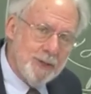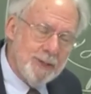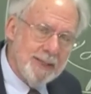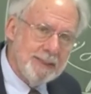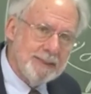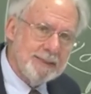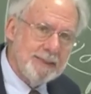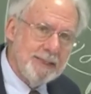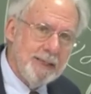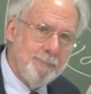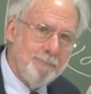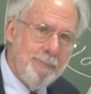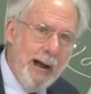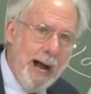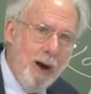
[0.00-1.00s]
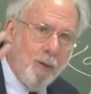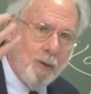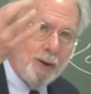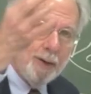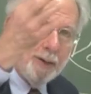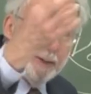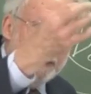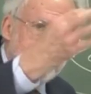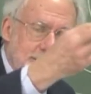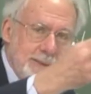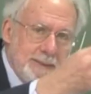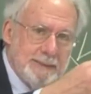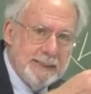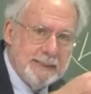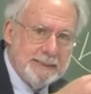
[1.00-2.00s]
is the power
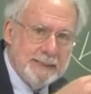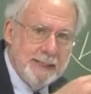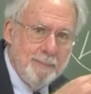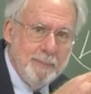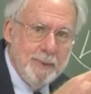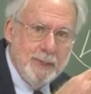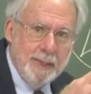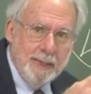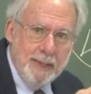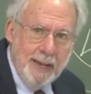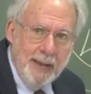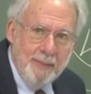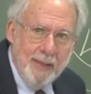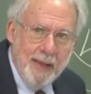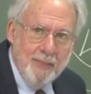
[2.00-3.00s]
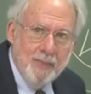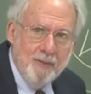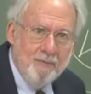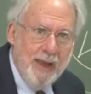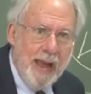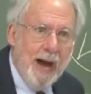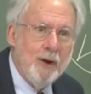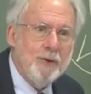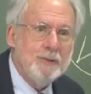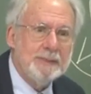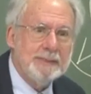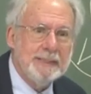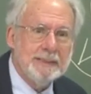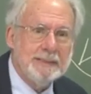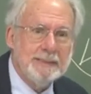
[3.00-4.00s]
system, and then the value
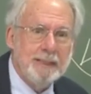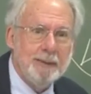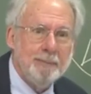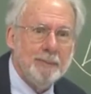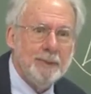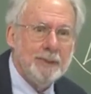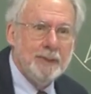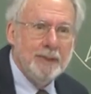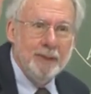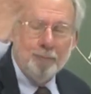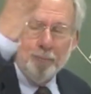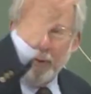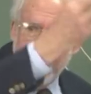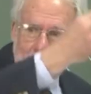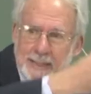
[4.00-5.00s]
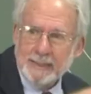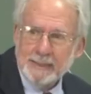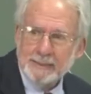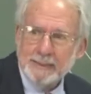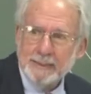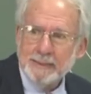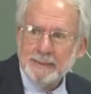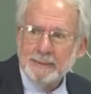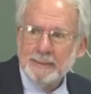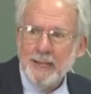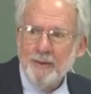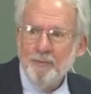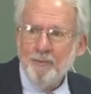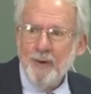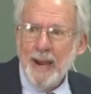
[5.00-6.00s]
system, practices, and
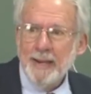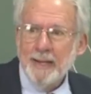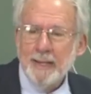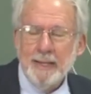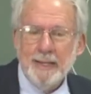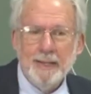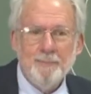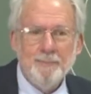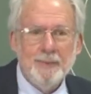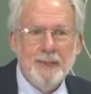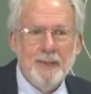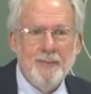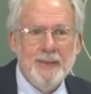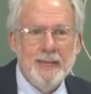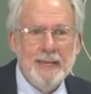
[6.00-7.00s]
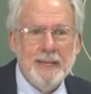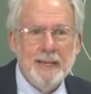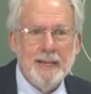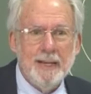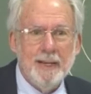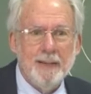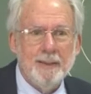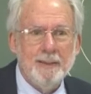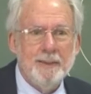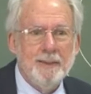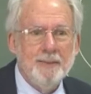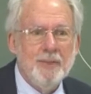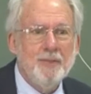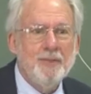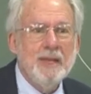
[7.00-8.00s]
finally the, uh,
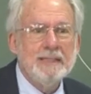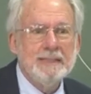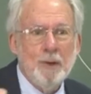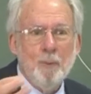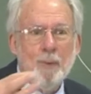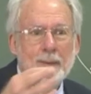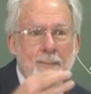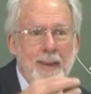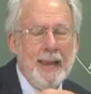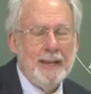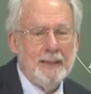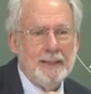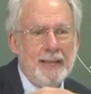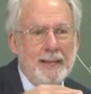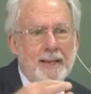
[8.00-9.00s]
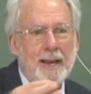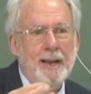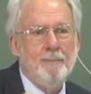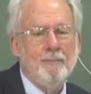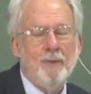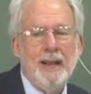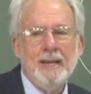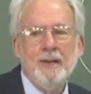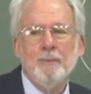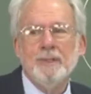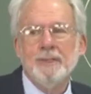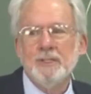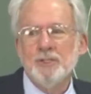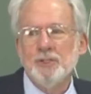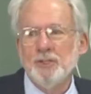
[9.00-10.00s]
the things that we make, like I'm writing with
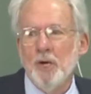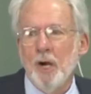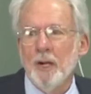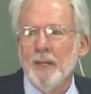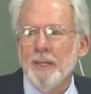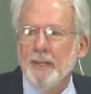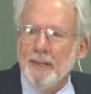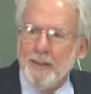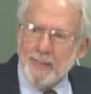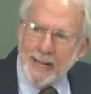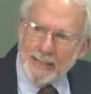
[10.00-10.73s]
this chalk. That's